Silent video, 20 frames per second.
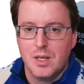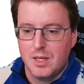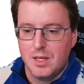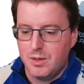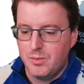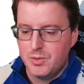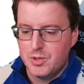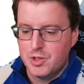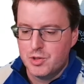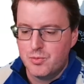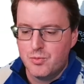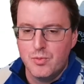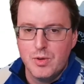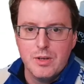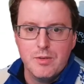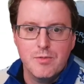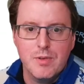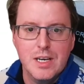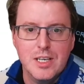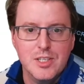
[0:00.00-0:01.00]
and we'll just
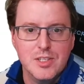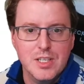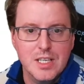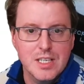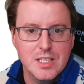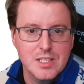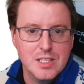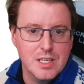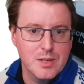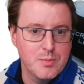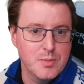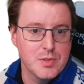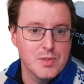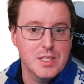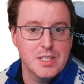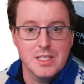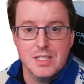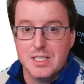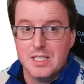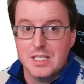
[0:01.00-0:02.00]
refresh this, and we'll
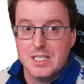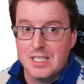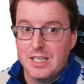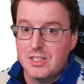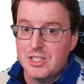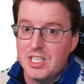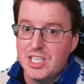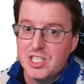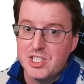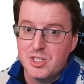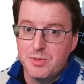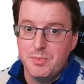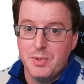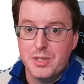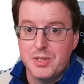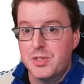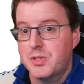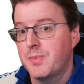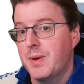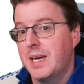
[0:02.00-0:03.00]
see this has now changed to
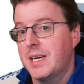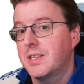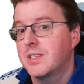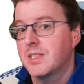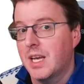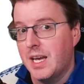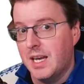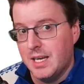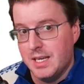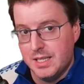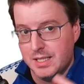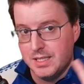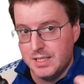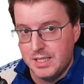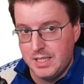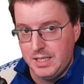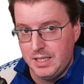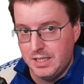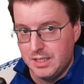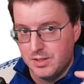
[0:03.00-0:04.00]
monospace,
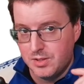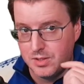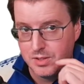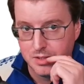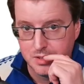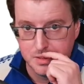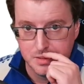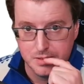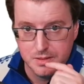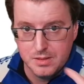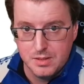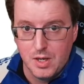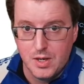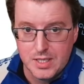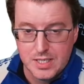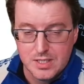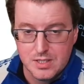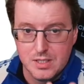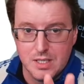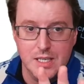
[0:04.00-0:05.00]
and it's
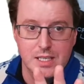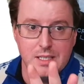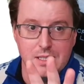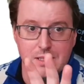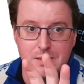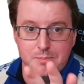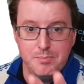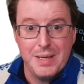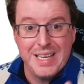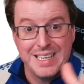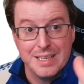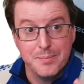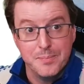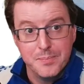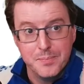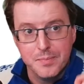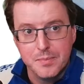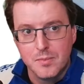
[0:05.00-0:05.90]
nice and big.